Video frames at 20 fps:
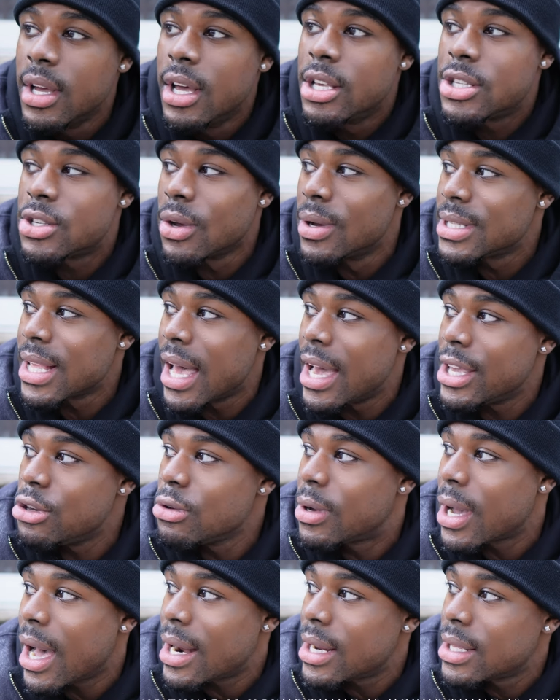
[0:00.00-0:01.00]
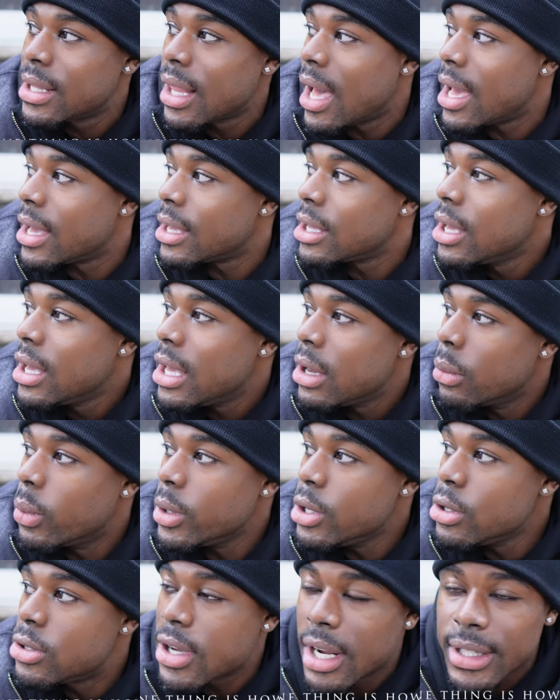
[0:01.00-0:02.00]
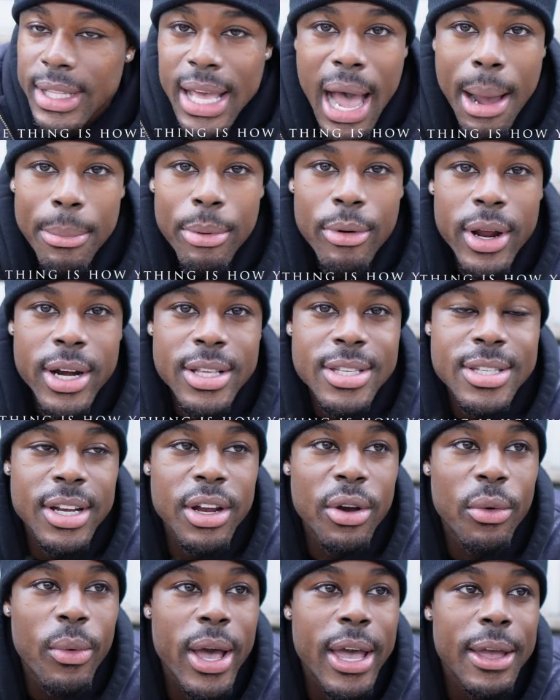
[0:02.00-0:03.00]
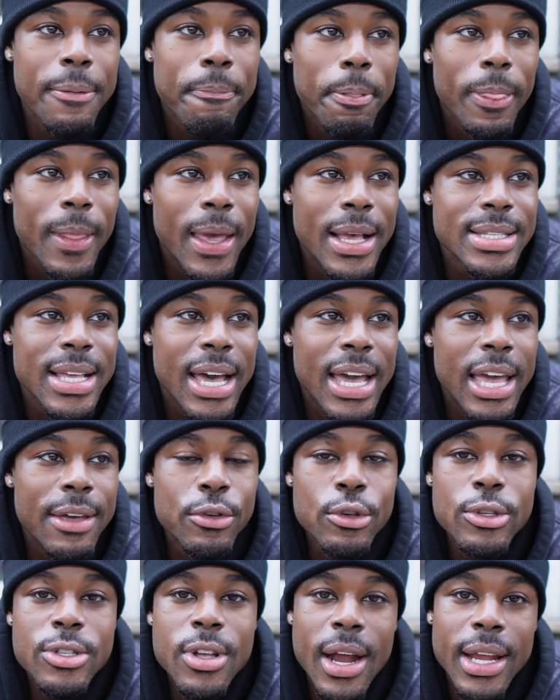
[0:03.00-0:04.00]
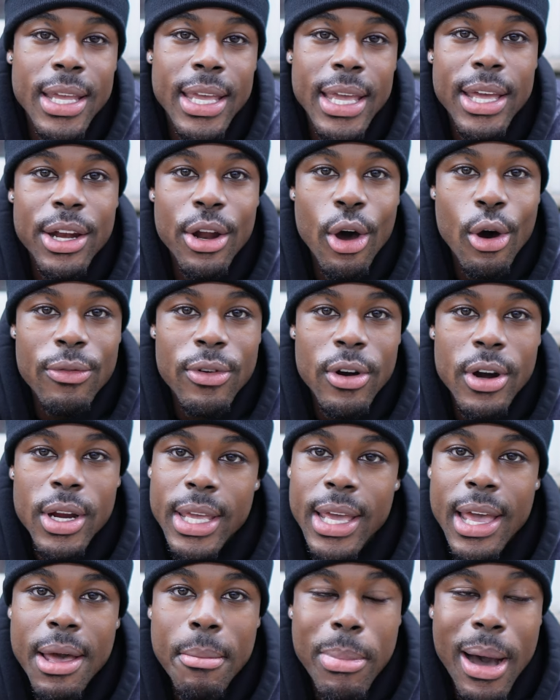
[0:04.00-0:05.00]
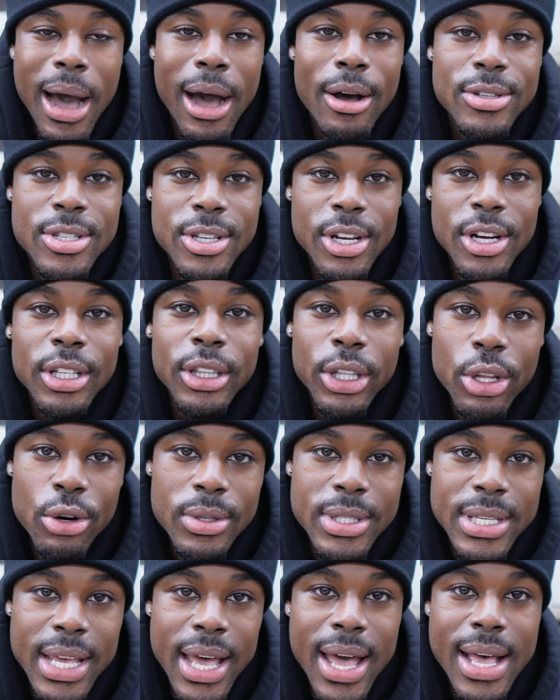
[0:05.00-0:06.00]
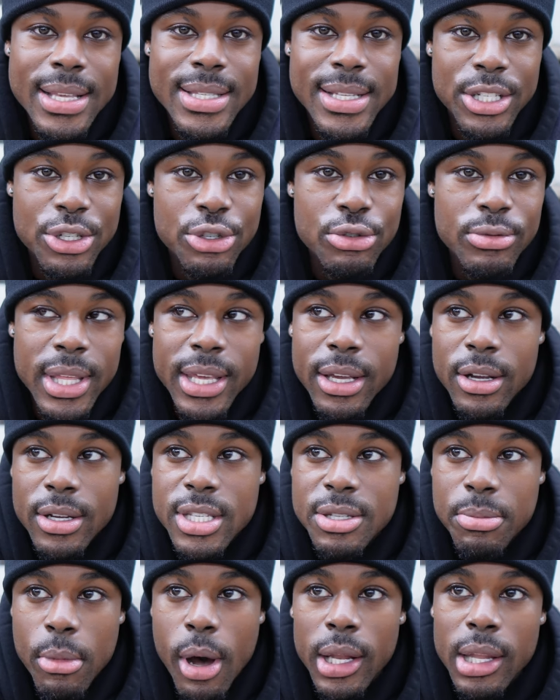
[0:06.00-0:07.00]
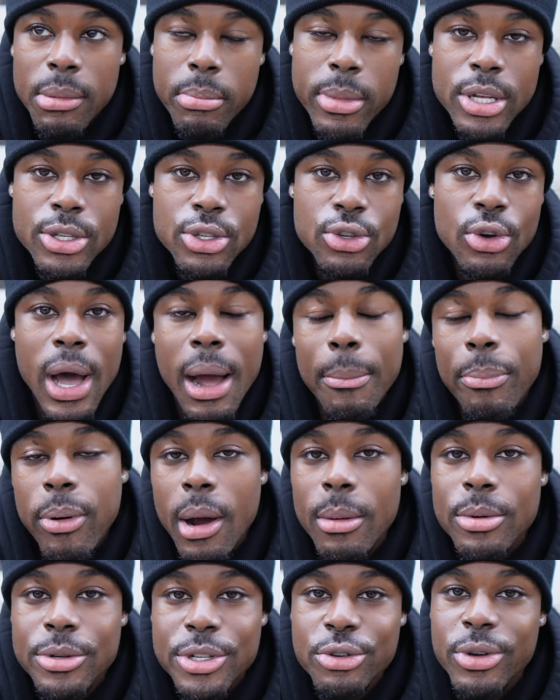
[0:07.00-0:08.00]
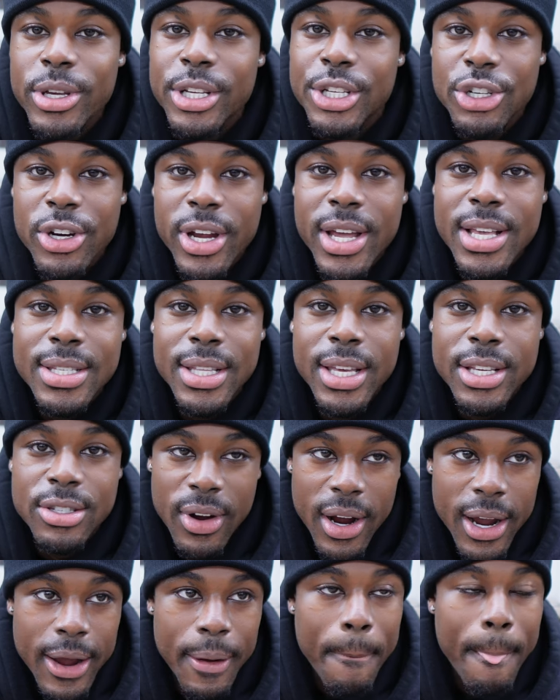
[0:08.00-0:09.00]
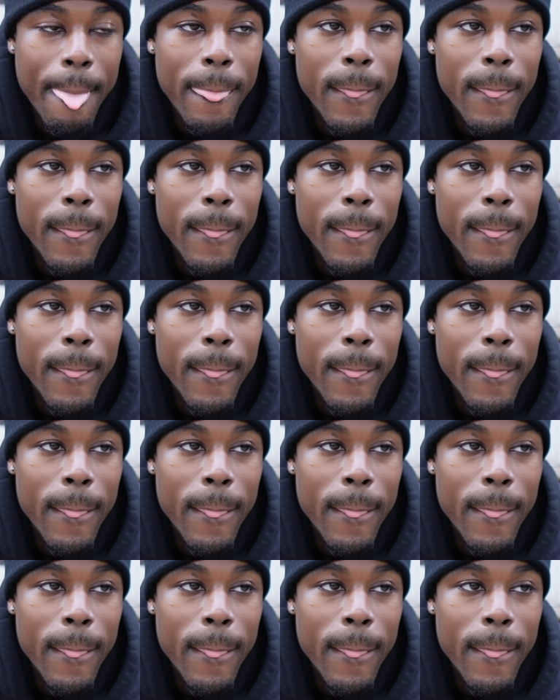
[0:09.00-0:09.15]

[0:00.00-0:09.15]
So it's like you kind of like when you start to operate a certain way, it's like if you start getting over or getting by on certain little tasks that you think are small and minuscule, I promise you it translates, right?